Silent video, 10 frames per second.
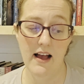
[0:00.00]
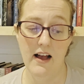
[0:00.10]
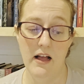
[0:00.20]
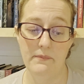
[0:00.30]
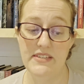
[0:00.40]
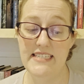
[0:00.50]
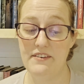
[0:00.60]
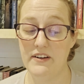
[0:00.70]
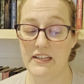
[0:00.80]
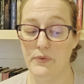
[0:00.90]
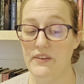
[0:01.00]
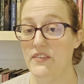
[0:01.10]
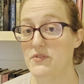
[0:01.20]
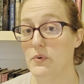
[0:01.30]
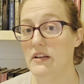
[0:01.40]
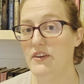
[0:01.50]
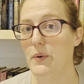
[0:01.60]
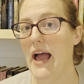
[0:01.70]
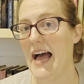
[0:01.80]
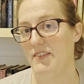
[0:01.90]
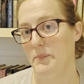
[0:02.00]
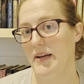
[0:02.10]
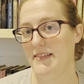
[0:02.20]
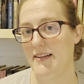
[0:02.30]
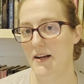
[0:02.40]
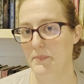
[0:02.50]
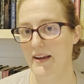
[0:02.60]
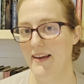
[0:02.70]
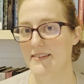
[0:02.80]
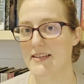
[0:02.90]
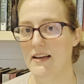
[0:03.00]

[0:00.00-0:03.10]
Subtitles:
then definitely read this one if you haven't picked it up yet.